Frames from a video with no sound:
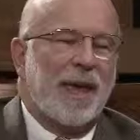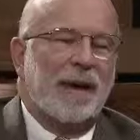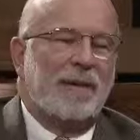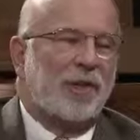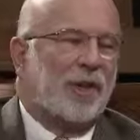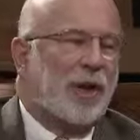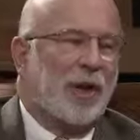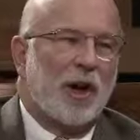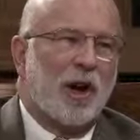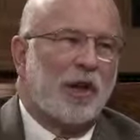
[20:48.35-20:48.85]

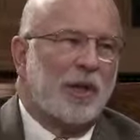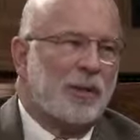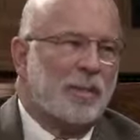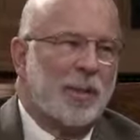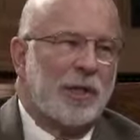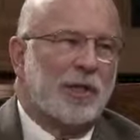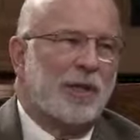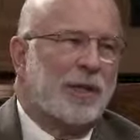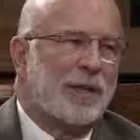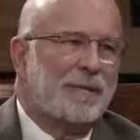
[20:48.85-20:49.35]
There's a large
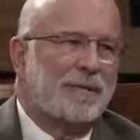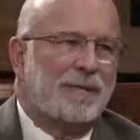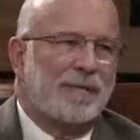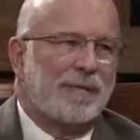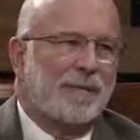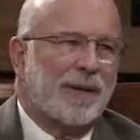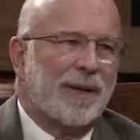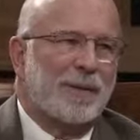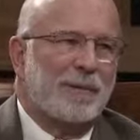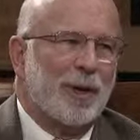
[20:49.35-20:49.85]
Muslim
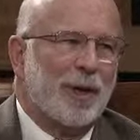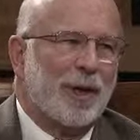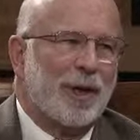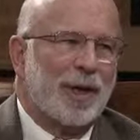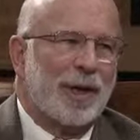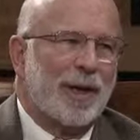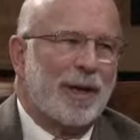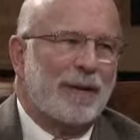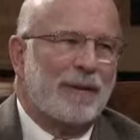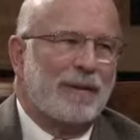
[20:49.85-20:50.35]

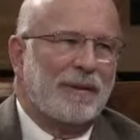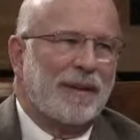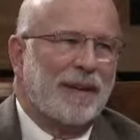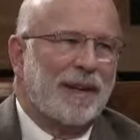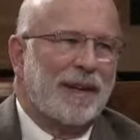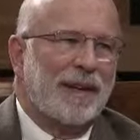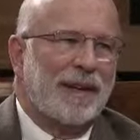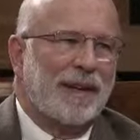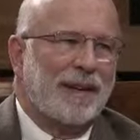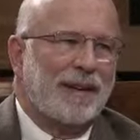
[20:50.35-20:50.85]
community
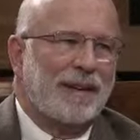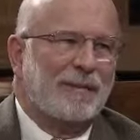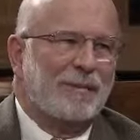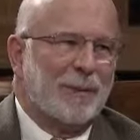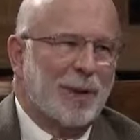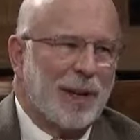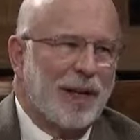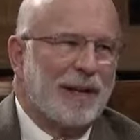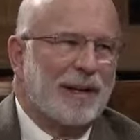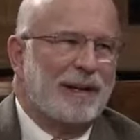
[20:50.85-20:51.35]
in
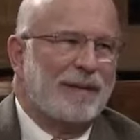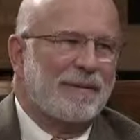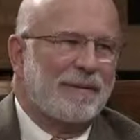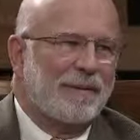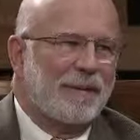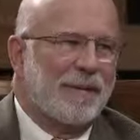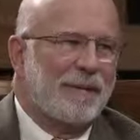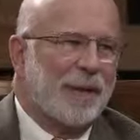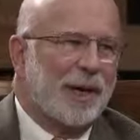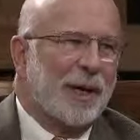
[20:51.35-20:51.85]
Britain
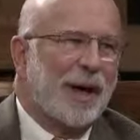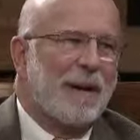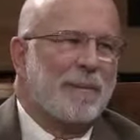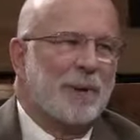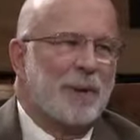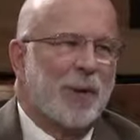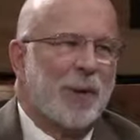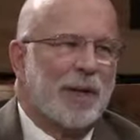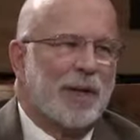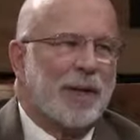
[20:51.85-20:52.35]
from the
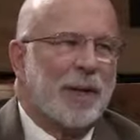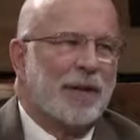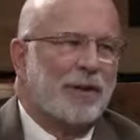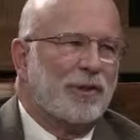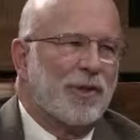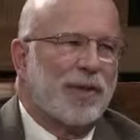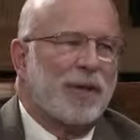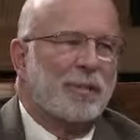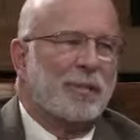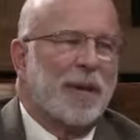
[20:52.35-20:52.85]
Commonwealth
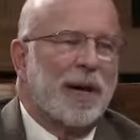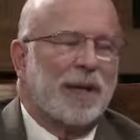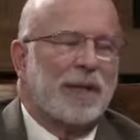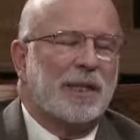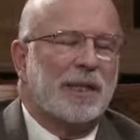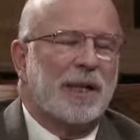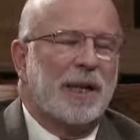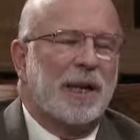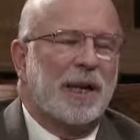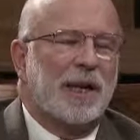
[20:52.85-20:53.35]
countries,
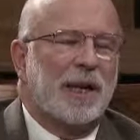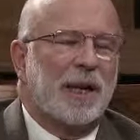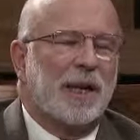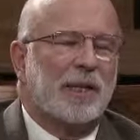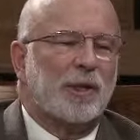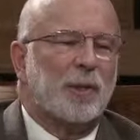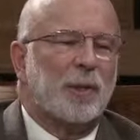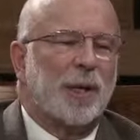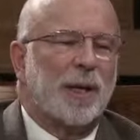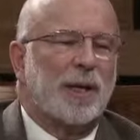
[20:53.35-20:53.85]
Pakistan and
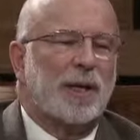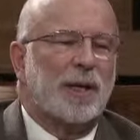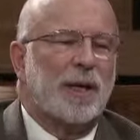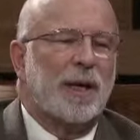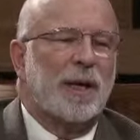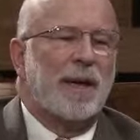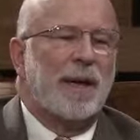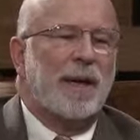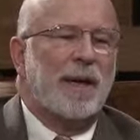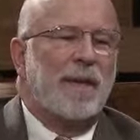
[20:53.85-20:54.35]
elsewhere,
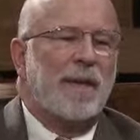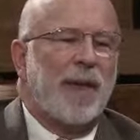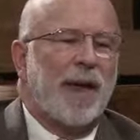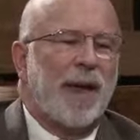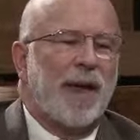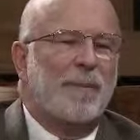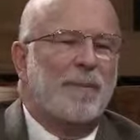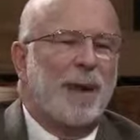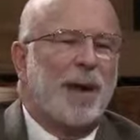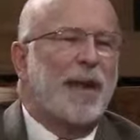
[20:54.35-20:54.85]

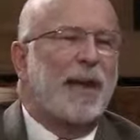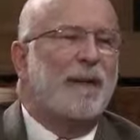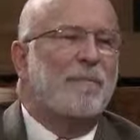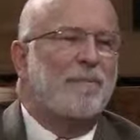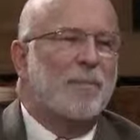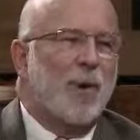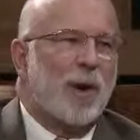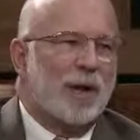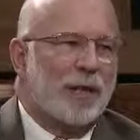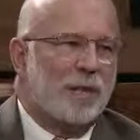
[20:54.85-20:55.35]
and many of
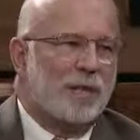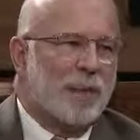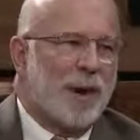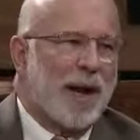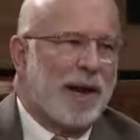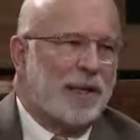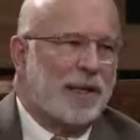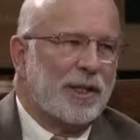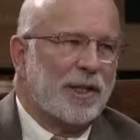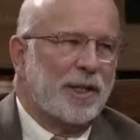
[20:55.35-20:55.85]
them want to
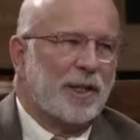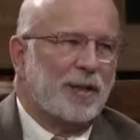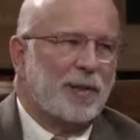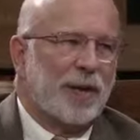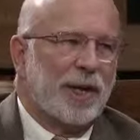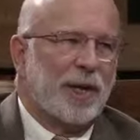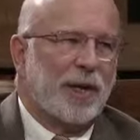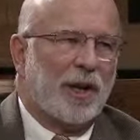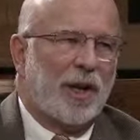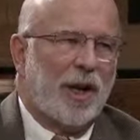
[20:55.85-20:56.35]
practice
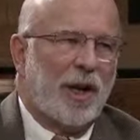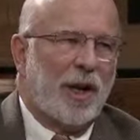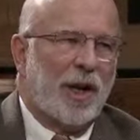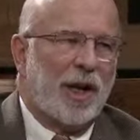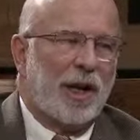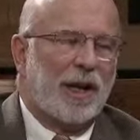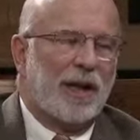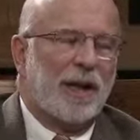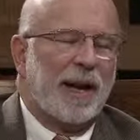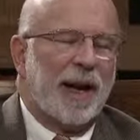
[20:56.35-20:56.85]
Sharia
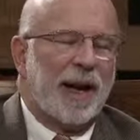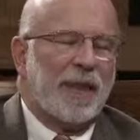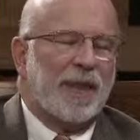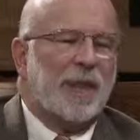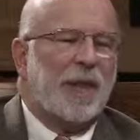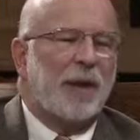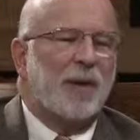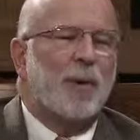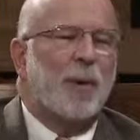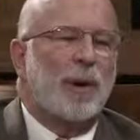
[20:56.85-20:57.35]
law. And I
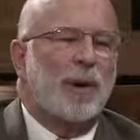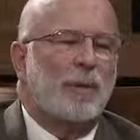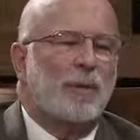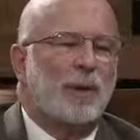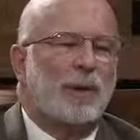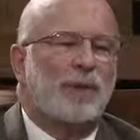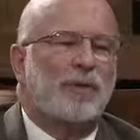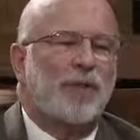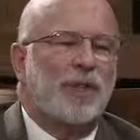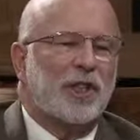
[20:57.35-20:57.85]
think what he
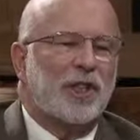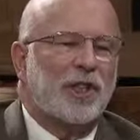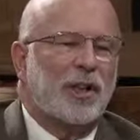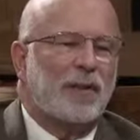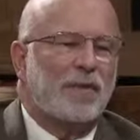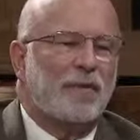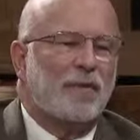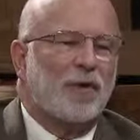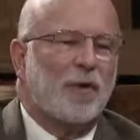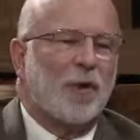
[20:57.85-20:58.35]
was
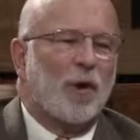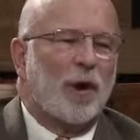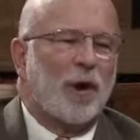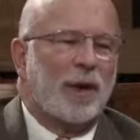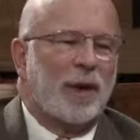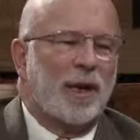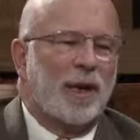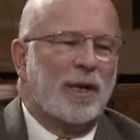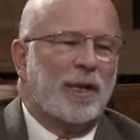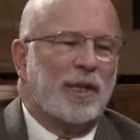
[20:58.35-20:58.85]
fishing
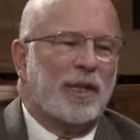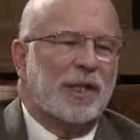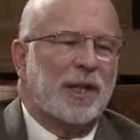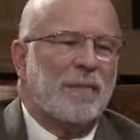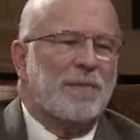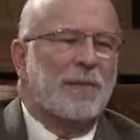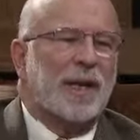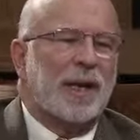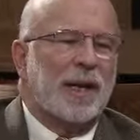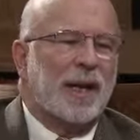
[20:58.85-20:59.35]
for is
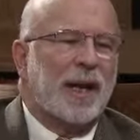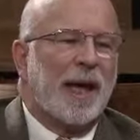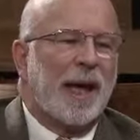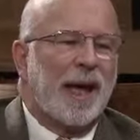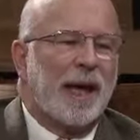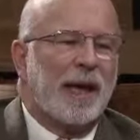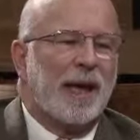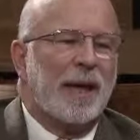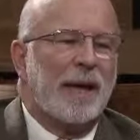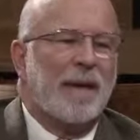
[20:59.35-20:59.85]
something
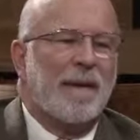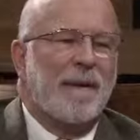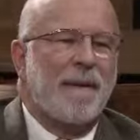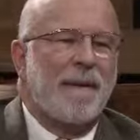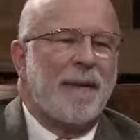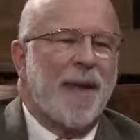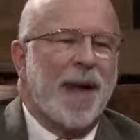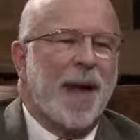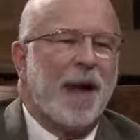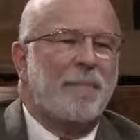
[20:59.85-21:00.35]
like
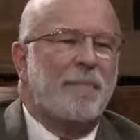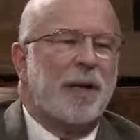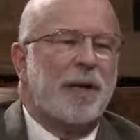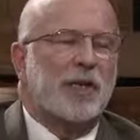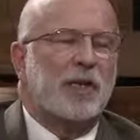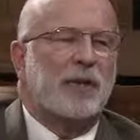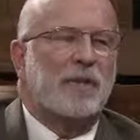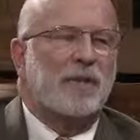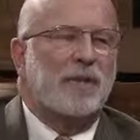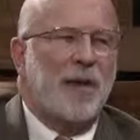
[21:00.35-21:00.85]
how
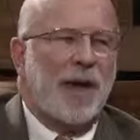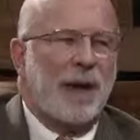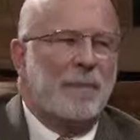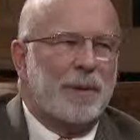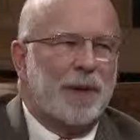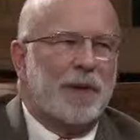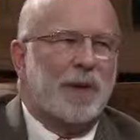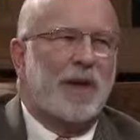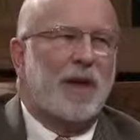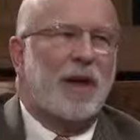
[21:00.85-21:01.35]
much of
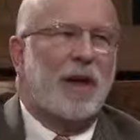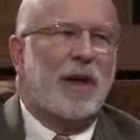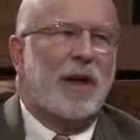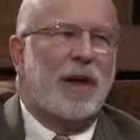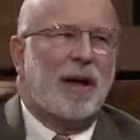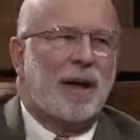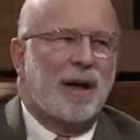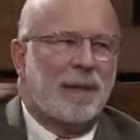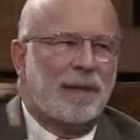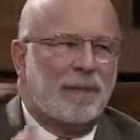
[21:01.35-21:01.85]
family
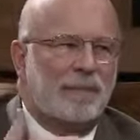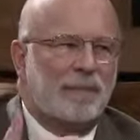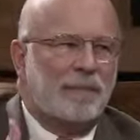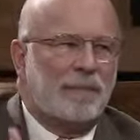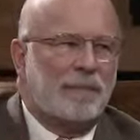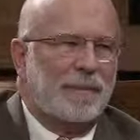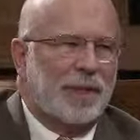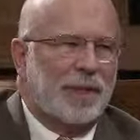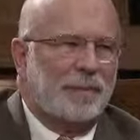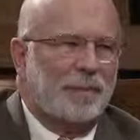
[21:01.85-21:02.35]
law,
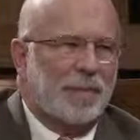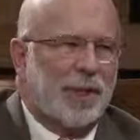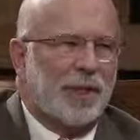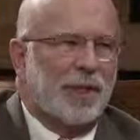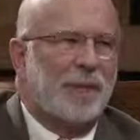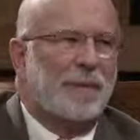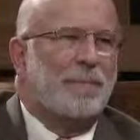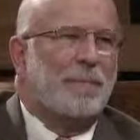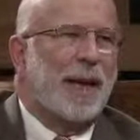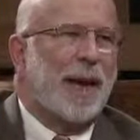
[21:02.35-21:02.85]

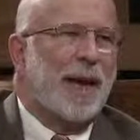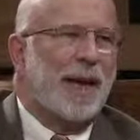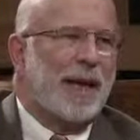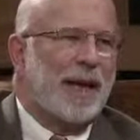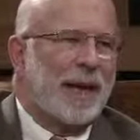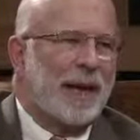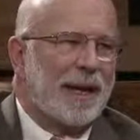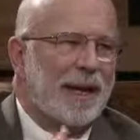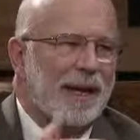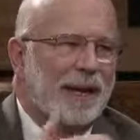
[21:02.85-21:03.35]
Muslim
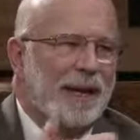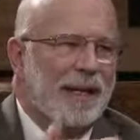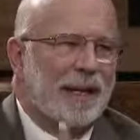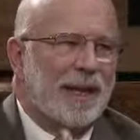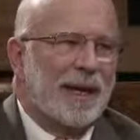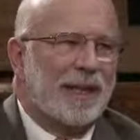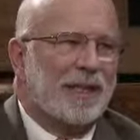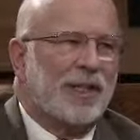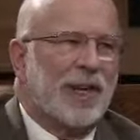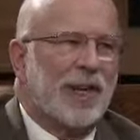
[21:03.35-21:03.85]
banking,
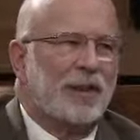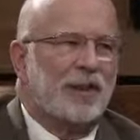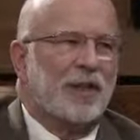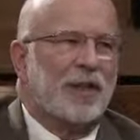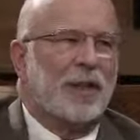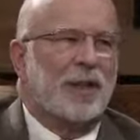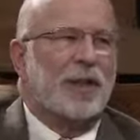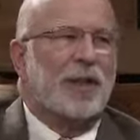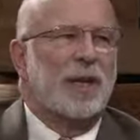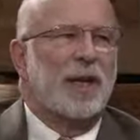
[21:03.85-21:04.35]
et
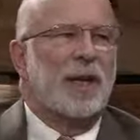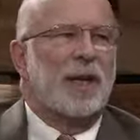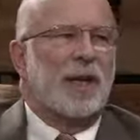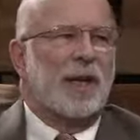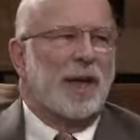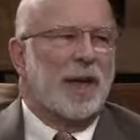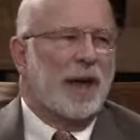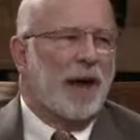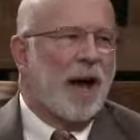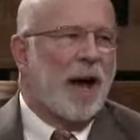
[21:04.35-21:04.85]
cetera, can